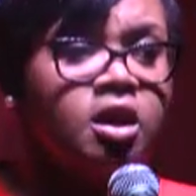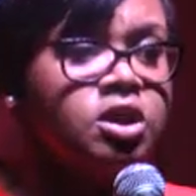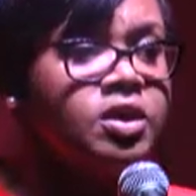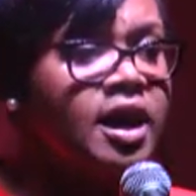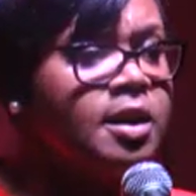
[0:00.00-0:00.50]

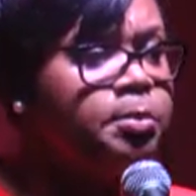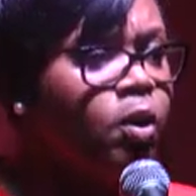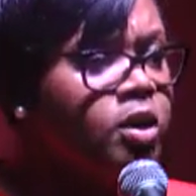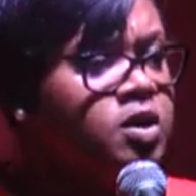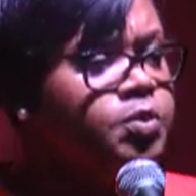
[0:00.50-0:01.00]
so that the
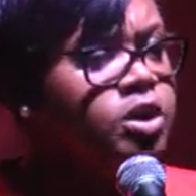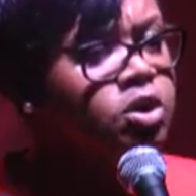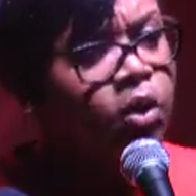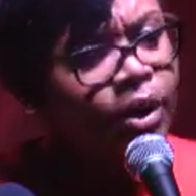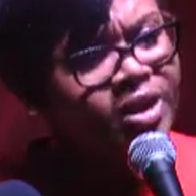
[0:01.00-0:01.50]
boats
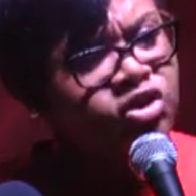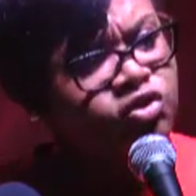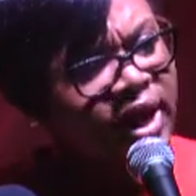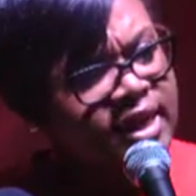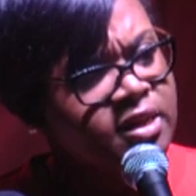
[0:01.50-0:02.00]
wouldn't go on
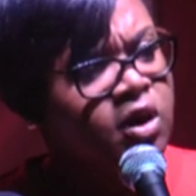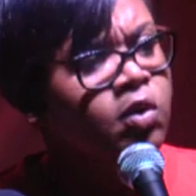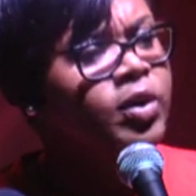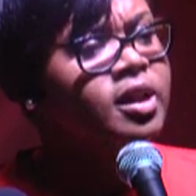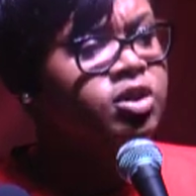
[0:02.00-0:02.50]
dry
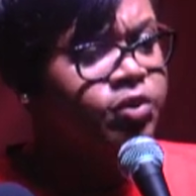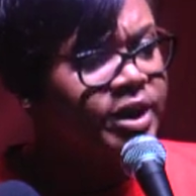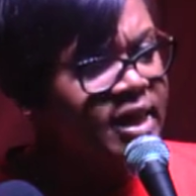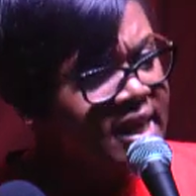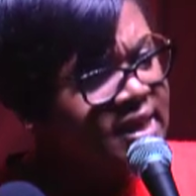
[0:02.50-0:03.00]
dock
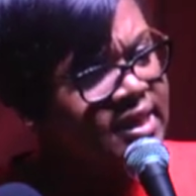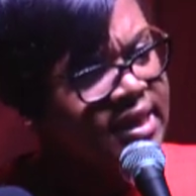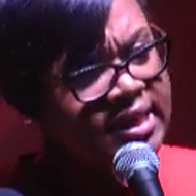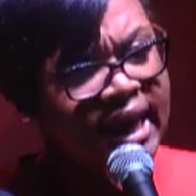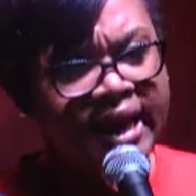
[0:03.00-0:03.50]
during Easter
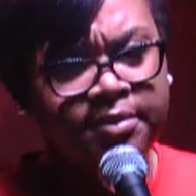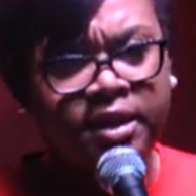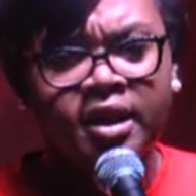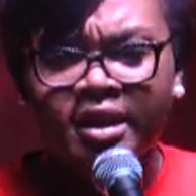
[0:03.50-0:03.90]
time,